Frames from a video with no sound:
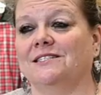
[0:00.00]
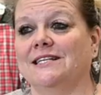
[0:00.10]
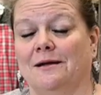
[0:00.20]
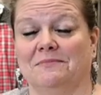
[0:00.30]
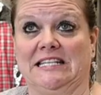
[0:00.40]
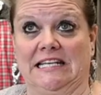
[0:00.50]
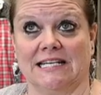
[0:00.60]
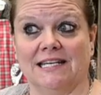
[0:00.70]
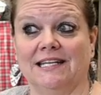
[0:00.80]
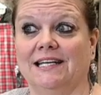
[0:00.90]
stamped
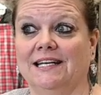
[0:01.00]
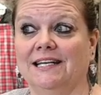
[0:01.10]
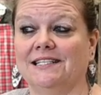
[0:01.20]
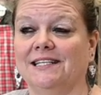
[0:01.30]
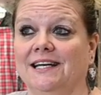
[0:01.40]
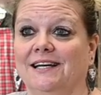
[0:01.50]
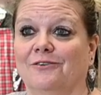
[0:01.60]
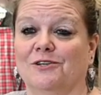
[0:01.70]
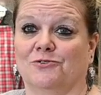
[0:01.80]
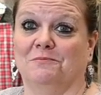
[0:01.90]
tin in it,
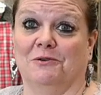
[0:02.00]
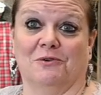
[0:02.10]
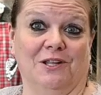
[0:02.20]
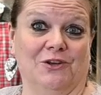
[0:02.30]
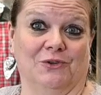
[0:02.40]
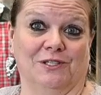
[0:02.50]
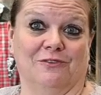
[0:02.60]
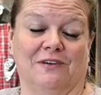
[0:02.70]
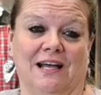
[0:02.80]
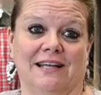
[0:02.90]
which would be really cool to
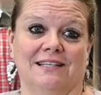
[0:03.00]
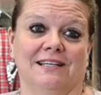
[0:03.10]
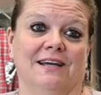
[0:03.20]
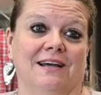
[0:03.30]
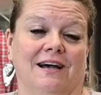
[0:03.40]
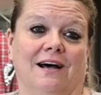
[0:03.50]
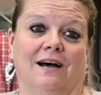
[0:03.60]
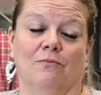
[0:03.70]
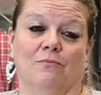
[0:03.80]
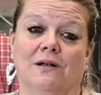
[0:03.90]
find.
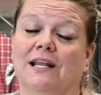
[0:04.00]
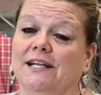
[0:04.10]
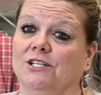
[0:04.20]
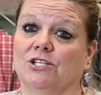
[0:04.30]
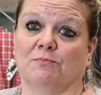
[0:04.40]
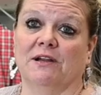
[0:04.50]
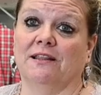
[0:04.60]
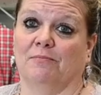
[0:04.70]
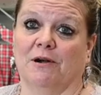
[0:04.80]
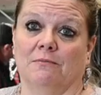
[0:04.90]
Uh, we'd like to just bring
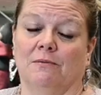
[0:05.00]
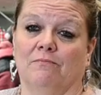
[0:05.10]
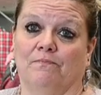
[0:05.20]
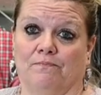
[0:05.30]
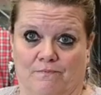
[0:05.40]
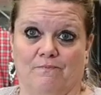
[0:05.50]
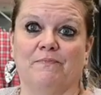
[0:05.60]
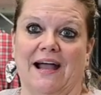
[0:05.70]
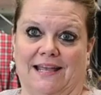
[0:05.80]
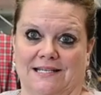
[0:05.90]
the apartment
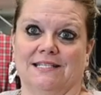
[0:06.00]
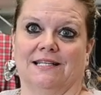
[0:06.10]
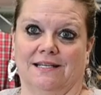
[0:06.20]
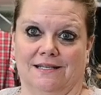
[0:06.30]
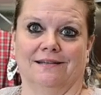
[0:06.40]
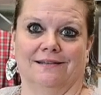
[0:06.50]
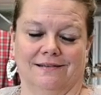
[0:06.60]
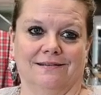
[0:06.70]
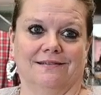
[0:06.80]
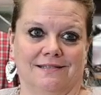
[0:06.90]
back into the
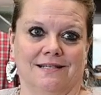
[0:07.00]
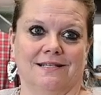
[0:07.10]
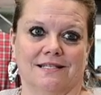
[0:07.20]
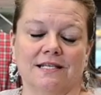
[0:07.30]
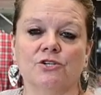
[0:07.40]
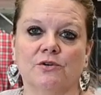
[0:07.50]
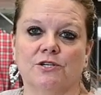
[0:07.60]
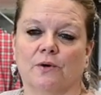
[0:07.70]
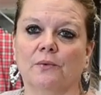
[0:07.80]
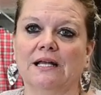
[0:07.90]
into the century
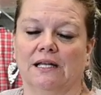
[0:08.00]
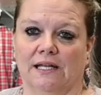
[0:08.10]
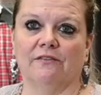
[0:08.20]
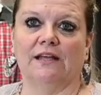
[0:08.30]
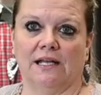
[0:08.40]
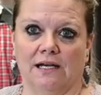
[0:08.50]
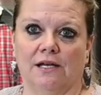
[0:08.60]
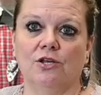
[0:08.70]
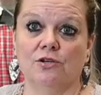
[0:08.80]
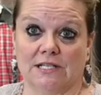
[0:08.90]
to where we can live in it,
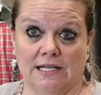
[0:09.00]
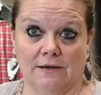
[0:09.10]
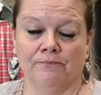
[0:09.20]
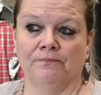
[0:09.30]
use it,